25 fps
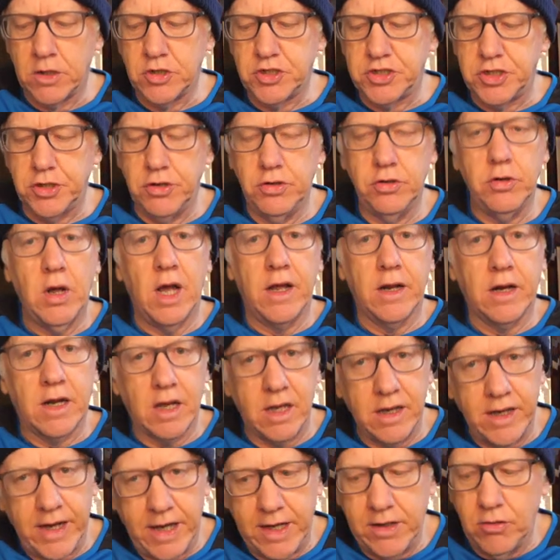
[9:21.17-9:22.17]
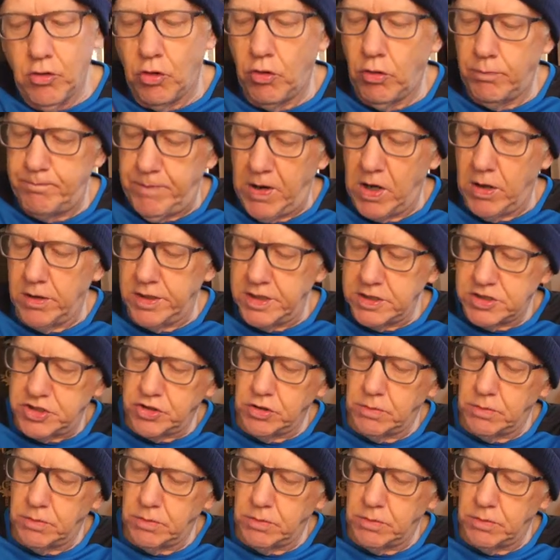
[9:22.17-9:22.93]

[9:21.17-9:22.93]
to clean or polish